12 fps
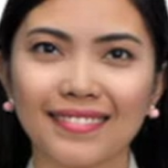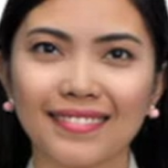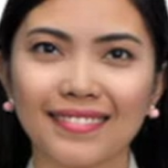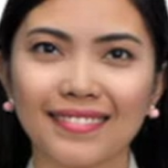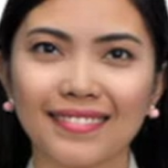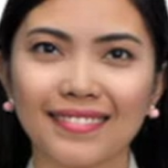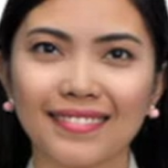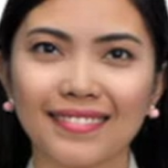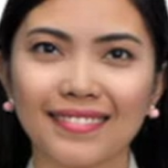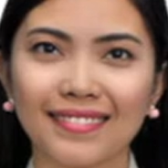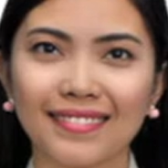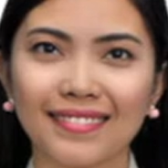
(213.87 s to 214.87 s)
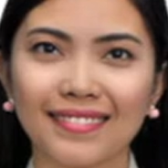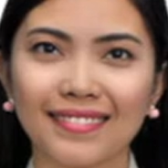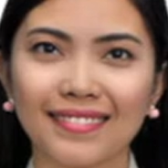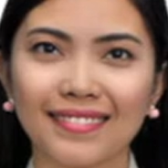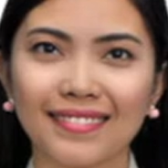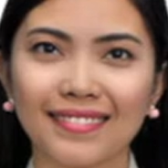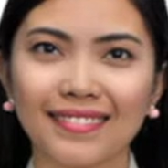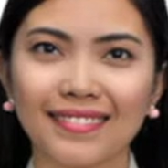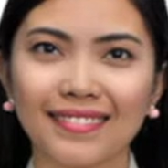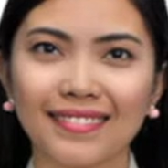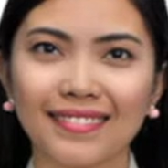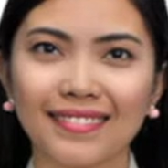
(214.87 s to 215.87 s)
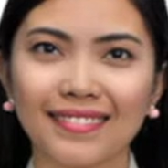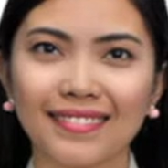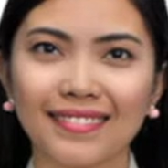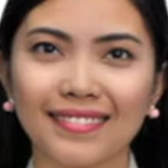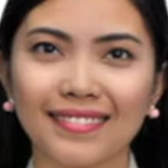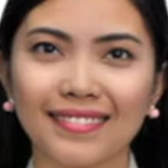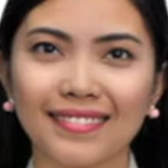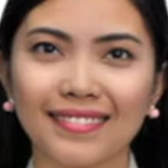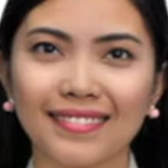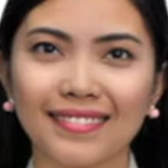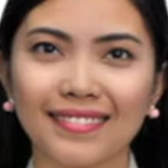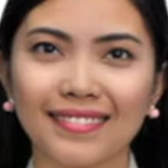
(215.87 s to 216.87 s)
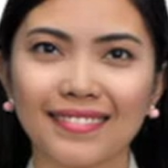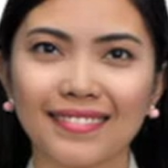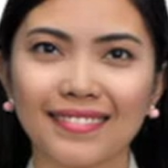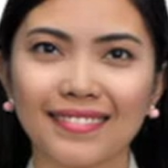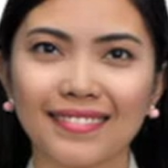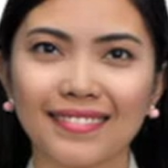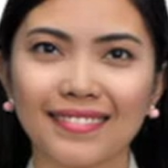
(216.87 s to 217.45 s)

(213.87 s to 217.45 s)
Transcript: The face doesn't move, so there is nothing to read.